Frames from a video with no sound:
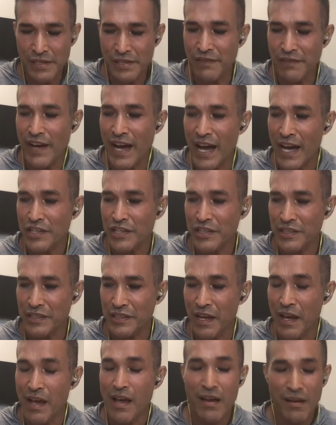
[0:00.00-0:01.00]
of action.
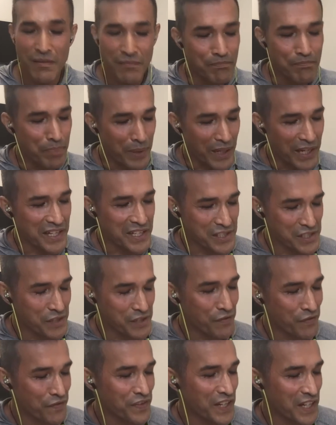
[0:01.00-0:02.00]
But is it
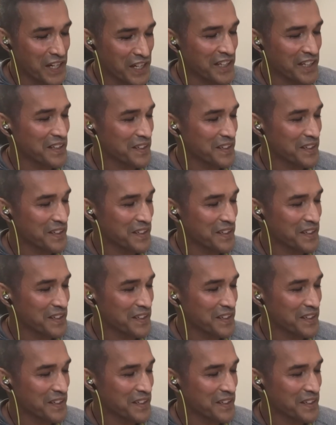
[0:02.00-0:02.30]
funny?